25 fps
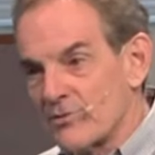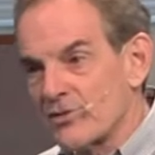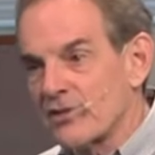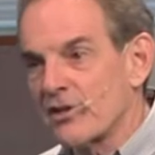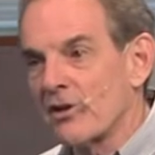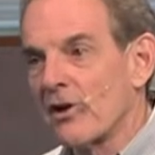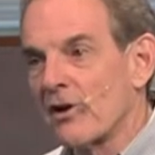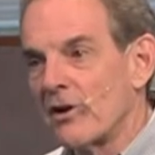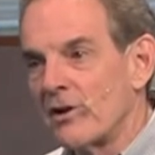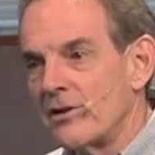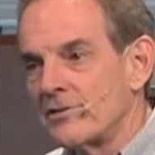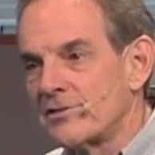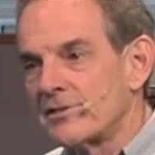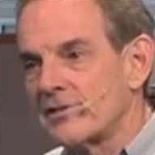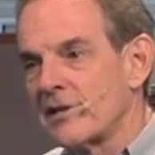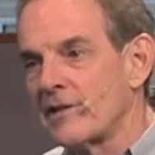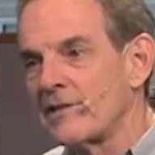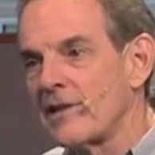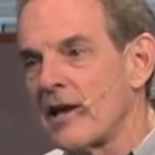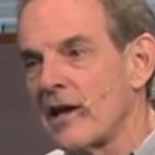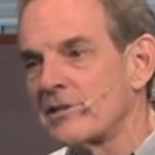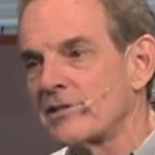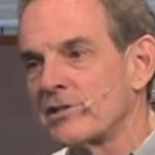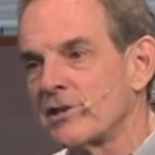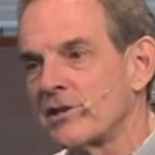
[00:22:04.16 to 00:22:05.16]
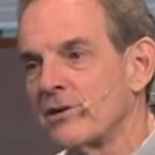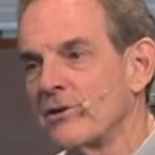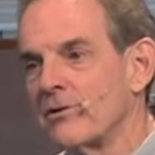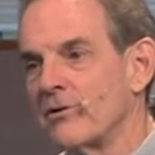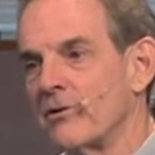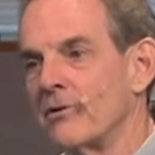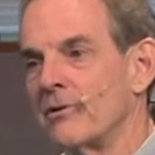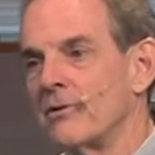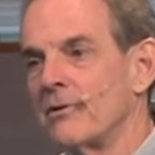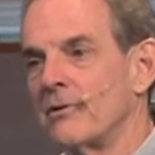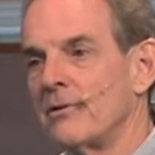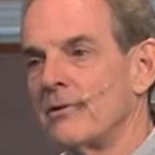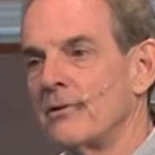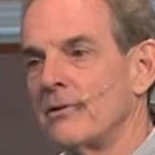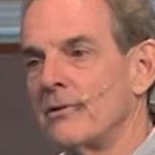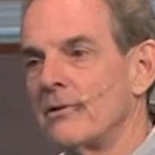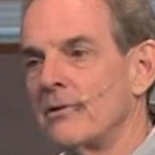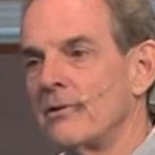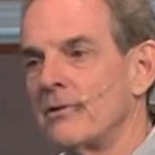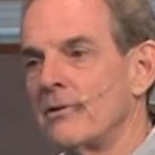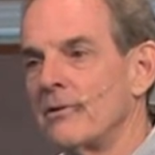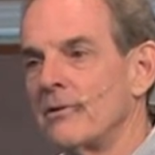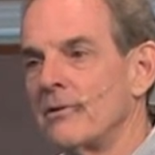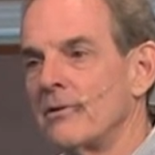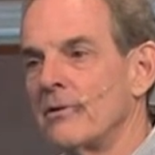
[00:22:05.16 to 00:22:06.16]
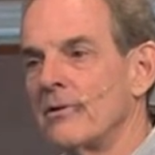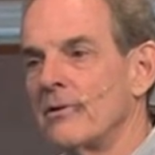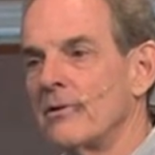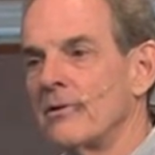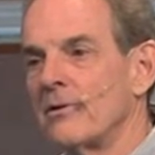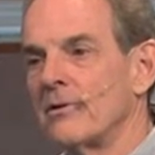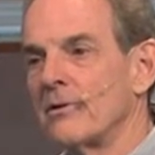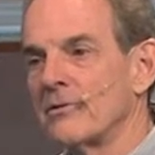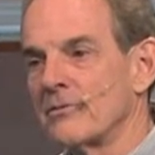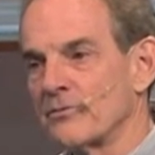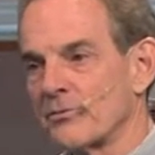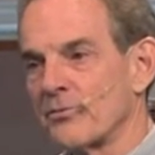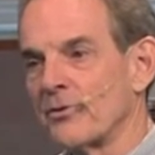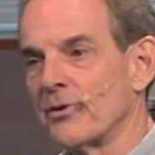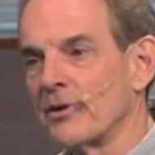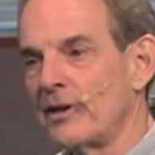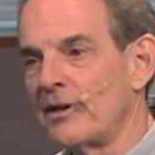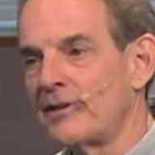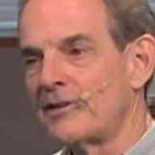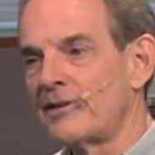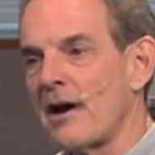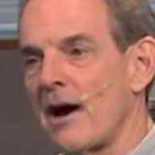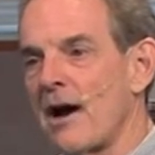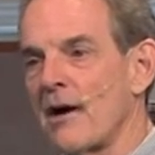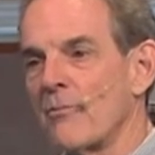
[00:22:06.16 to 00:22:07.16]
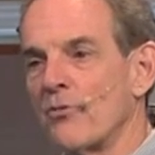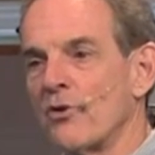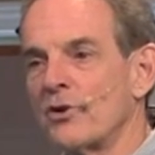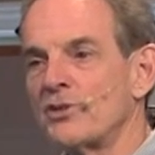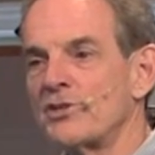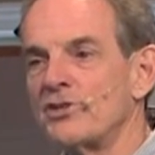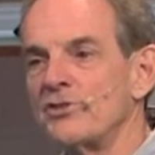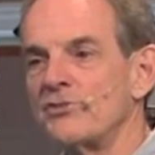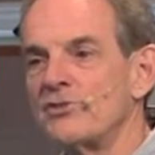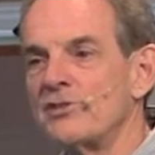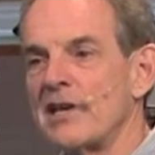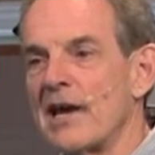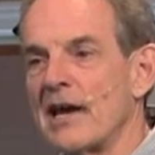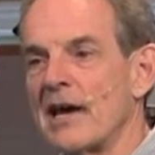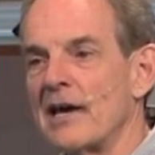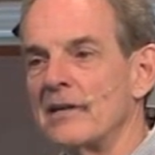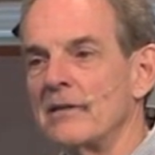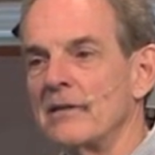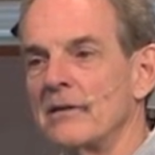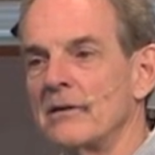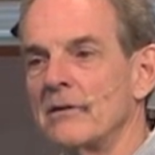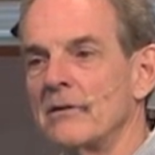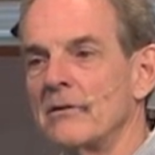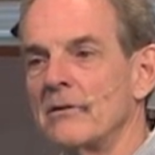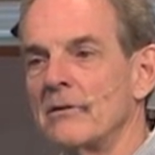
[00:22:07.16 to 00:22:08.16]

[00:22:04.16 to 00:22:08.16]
I'm sorry you said that too. It was really dumb what you did.